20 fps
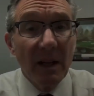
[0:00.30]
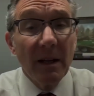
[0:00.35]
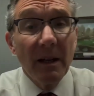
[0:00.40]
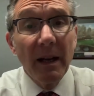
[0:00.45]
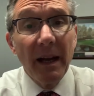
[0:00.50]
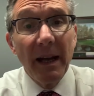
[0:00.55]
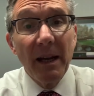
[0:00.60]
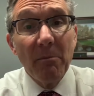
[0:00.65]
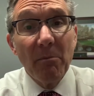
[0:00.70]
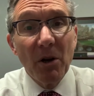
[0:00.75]

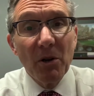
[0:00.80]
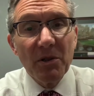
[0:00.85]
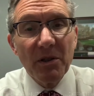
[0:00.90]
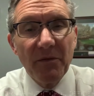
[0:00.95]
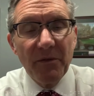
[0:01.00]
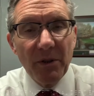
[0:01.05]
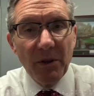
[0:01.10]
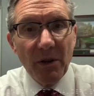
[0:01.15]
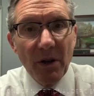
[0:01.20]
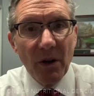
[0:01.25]
Hey, most
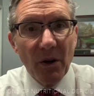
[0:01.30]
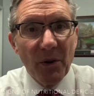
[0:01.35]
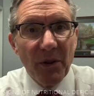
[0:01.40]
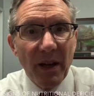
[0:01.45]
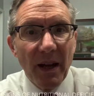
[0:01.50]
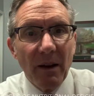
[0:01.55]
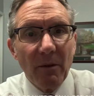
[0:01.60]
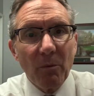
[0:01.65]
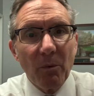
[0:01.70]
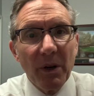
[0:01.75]
of you know
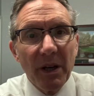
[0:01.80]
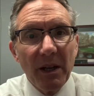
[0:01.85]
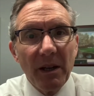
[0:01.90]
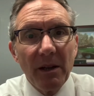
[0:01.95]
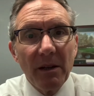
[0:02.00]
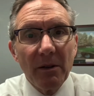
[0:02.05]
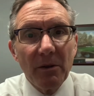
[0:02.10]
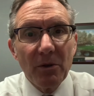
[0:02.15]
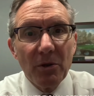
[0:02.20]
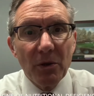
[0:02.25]
that
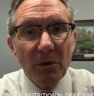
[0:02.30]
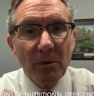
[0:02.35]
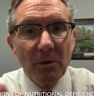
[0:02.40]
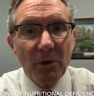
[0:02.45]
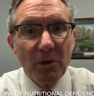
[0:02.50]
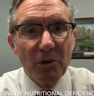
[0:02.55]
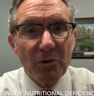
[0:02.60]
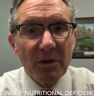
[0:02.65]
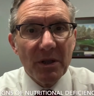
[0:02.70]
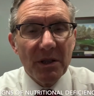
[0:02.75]
we do
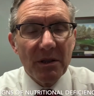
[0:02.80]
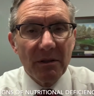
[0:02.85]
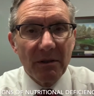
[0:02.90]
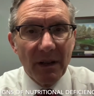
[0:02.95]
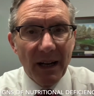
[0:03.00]
nutritional